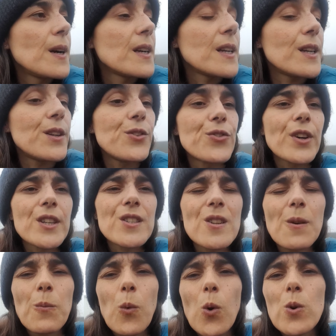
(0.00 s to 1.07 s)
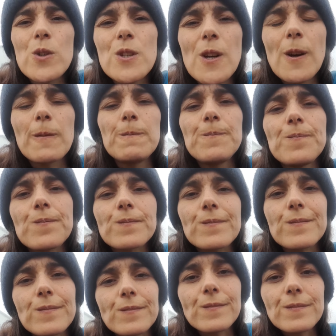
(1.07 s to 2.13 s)
need to drink some water.
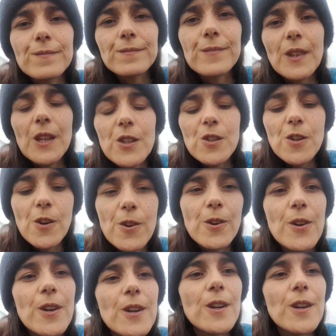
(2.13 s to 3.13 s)
So